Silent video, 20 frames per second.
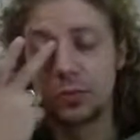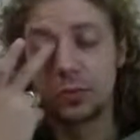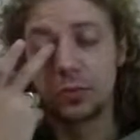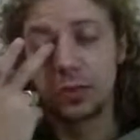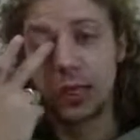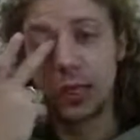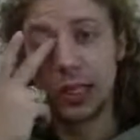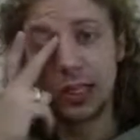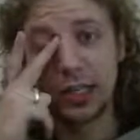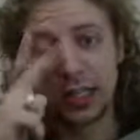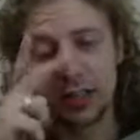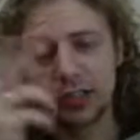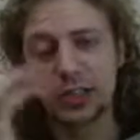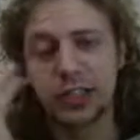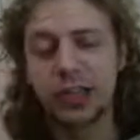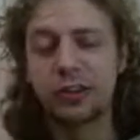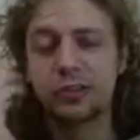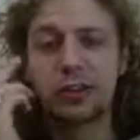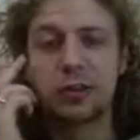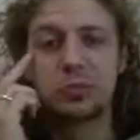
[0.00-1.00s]
The idea is to
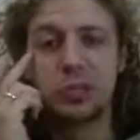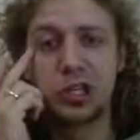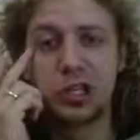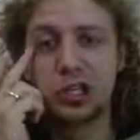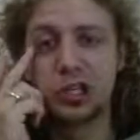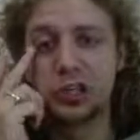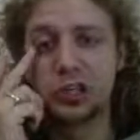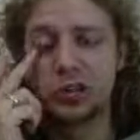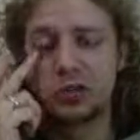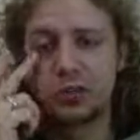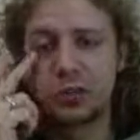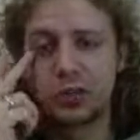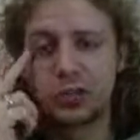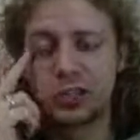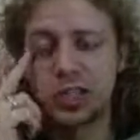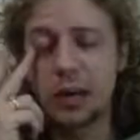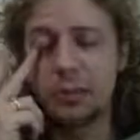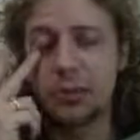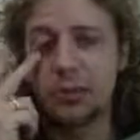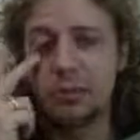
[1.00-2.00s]
cover up g2 and
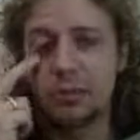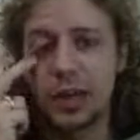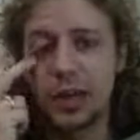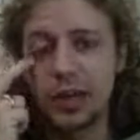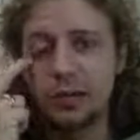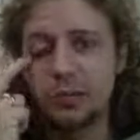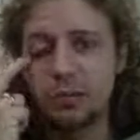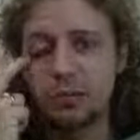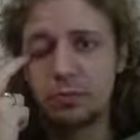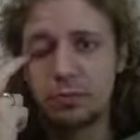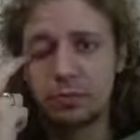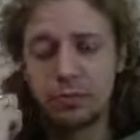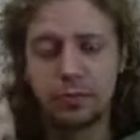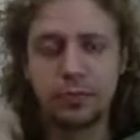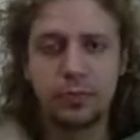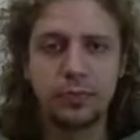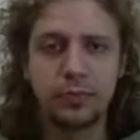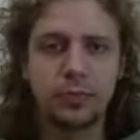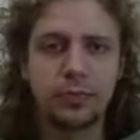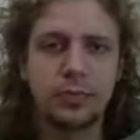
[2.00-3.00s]
stop the mate.
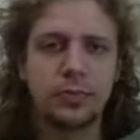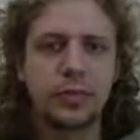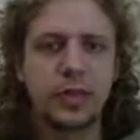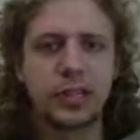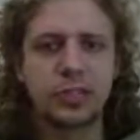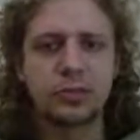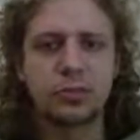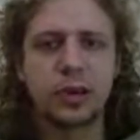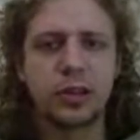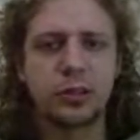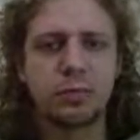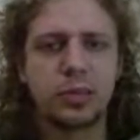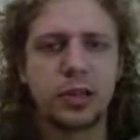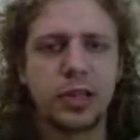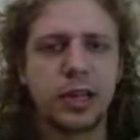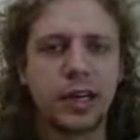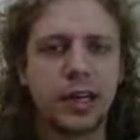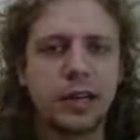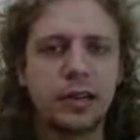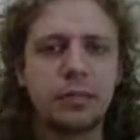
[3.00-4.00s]
That's why they're
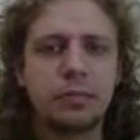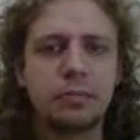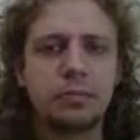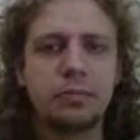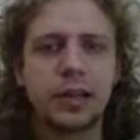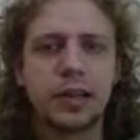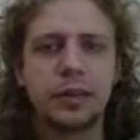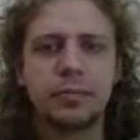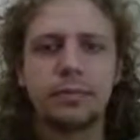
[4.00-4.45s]
playing it, but...